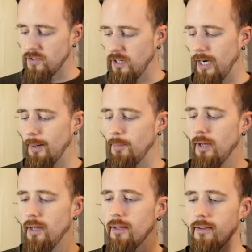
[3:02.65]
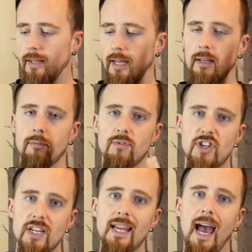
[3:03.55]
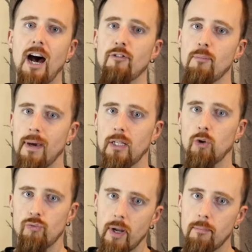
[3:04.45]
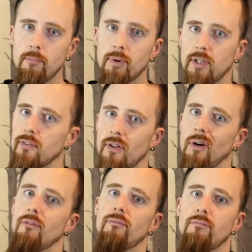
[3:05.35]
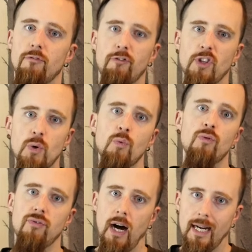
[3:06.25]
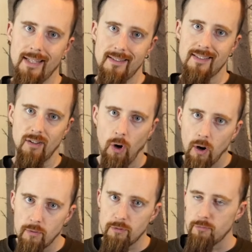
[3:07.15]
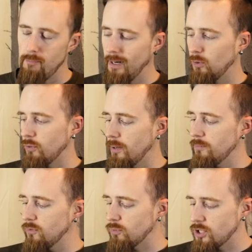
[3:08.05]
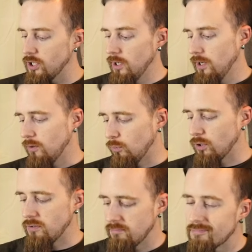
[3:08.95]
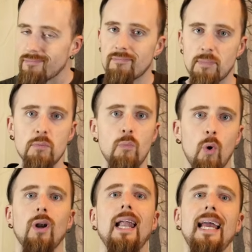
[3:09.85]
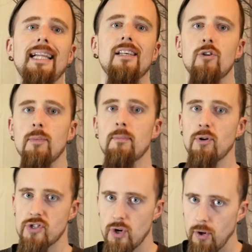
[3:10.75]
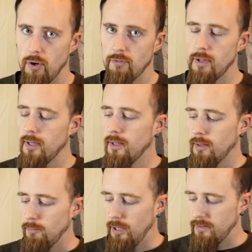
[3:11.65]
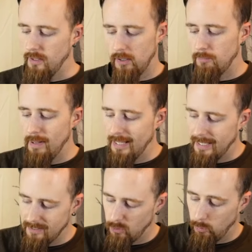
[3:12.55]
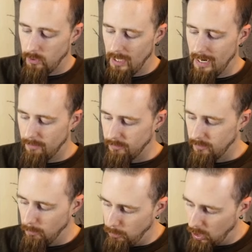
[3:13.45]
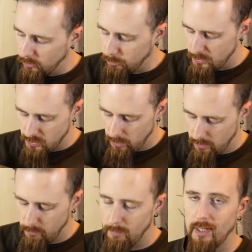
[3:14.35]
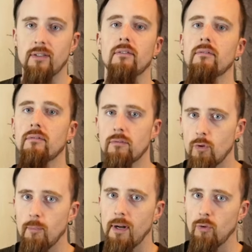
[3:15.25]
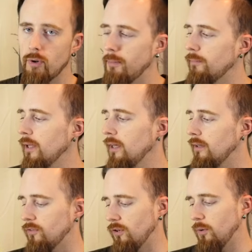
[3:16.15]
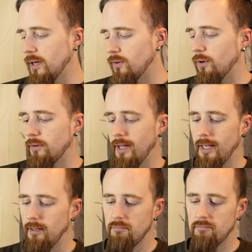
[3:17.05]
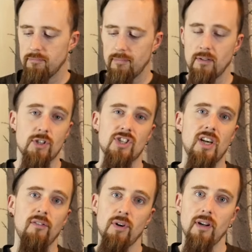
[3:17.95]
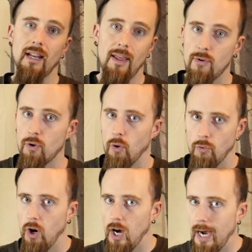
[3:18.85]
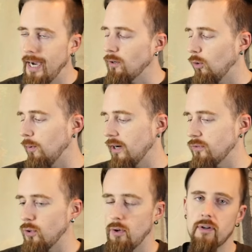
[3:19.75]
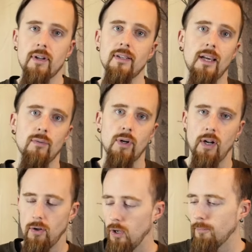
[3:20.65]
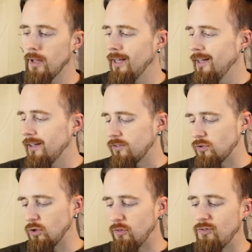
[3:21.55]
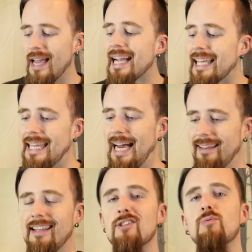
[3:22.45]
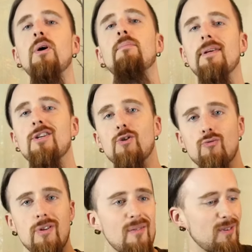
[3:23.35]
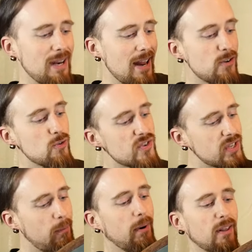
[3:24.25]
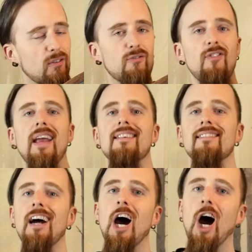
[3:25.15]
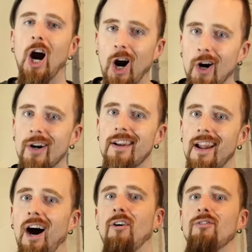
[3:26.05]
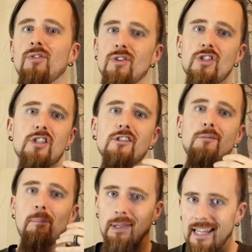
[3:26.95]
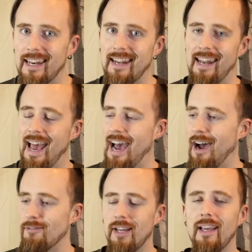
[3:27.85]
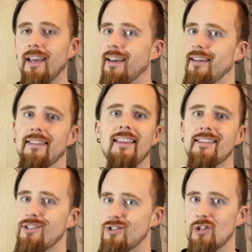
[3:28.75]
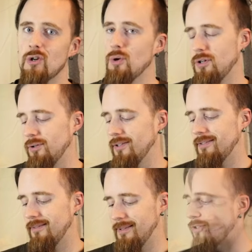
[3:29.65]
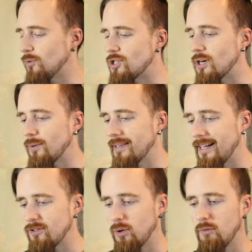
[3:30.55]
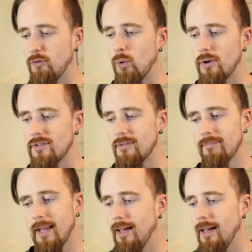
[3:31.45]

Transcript: the time they didn't have a metal rim, because there are few finds of metal rims, which would be more likely to be preserved. But there are many cases where you have the boss preserved, but no metal rim. So either they just covered it in leather or rawhide or whatever, or didn't cover it at all. So to think that this would be driven into somebody's face hard enough to just split it in half, that's just ludicrous. I mean, to generate that sort of force,